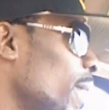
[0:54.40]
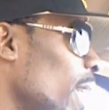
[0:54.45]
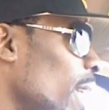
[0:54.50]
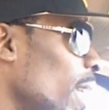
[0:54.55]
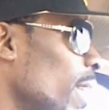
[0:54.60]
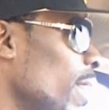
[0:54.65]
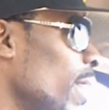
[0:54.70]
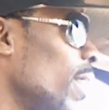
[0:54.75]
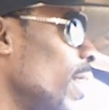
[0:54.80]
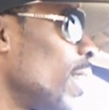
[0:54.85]
I'm
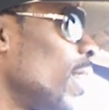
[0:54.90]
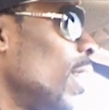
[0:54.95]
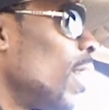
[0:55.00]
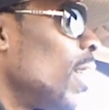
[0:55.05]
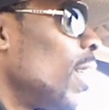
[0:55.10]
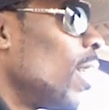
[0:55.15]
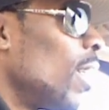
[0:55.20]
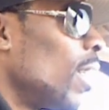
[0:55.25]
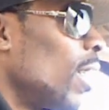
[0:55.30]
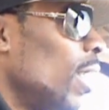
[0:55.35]

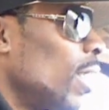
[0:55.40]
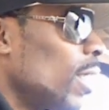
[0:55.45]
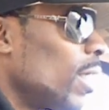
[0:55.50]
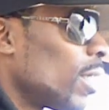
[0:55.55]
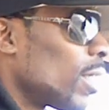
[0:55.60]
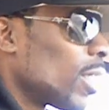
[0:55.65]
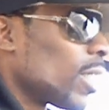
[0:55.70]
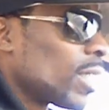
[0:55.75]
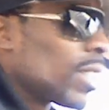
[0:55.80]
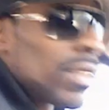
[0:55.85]

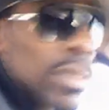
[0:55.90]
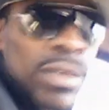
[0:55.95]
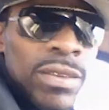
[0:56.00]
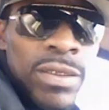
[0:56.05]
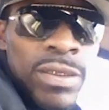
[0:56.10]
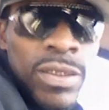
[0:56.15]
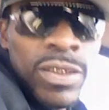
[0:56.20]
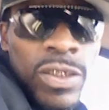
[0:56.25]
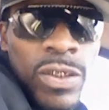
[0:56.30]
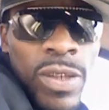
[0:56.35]

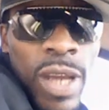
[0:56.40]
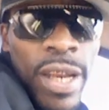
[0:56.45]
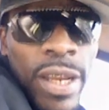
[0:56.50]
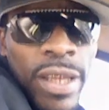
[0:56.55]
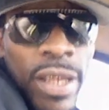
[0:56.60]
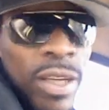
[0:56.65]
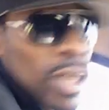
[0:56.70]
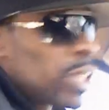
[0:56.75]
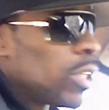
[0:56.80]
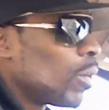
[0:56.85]
saying? Just trying
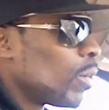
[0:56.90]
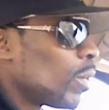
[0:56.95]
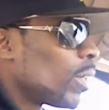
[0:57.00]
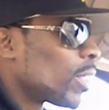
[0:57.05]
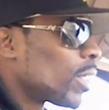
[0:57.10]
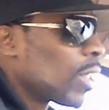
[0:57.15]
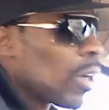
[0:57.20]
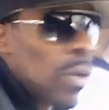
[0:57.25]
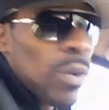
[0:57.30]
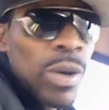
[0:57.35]
to conclude
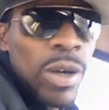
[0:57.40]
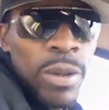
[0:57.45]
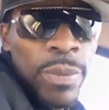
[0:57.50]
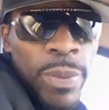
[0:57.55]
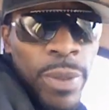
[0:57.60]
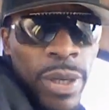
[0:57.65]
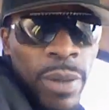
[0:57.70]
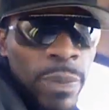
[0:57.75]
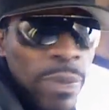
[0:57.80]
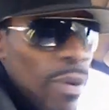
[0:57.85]
this whole
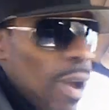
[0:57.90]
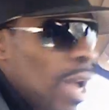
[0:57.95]
Hood of